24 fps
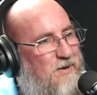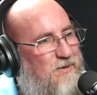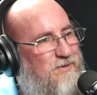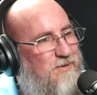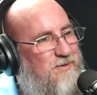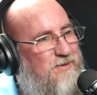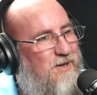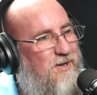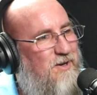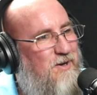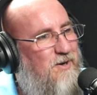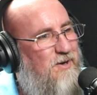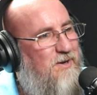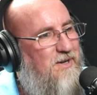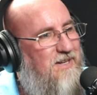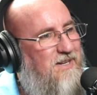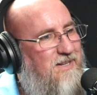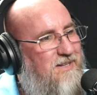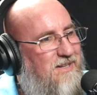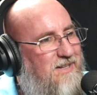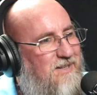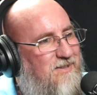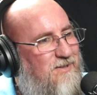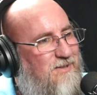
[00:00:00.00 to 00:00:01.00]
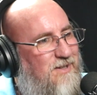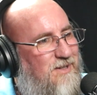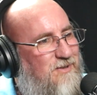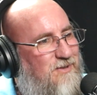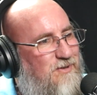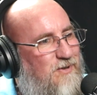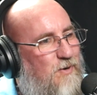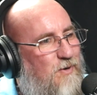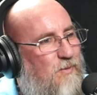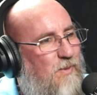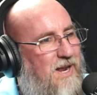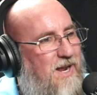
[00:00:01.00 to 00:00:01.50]
So
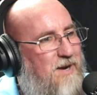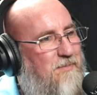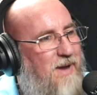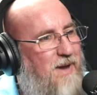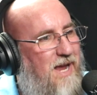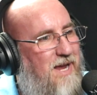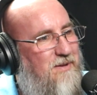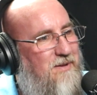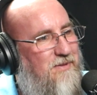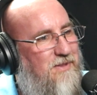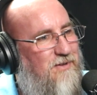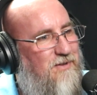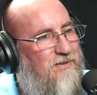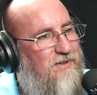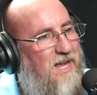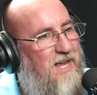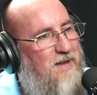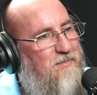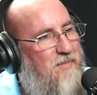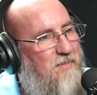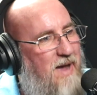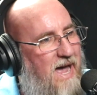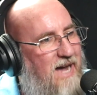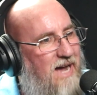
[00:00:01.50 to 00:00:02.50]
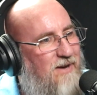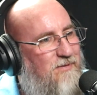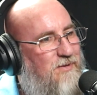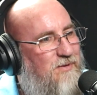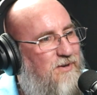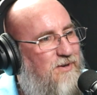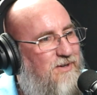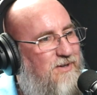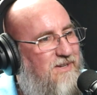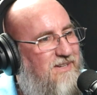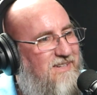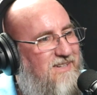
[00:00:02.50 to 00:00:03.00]
it's your way to pay the state back
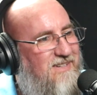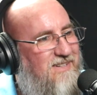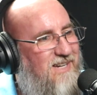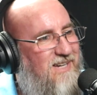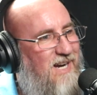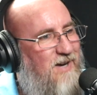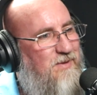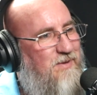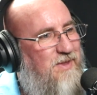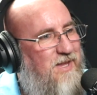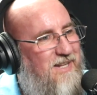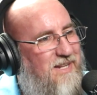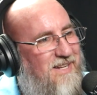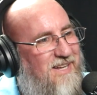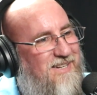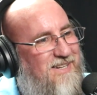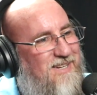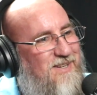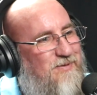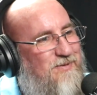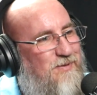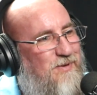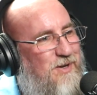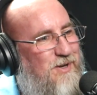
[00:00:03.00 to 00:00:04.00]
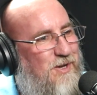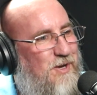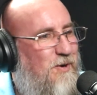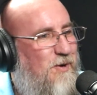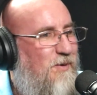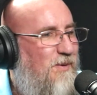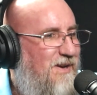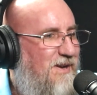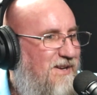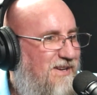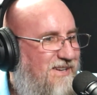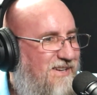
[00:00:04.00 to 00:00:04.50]
for everything they did for
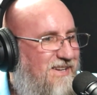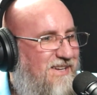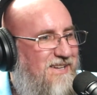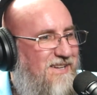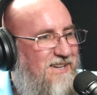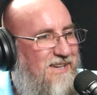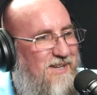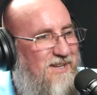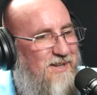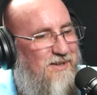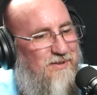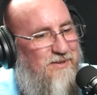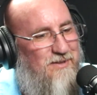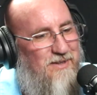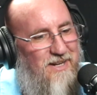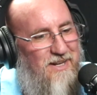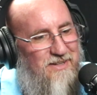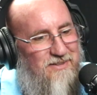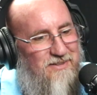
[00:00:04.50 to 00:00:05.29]
you, in a sense.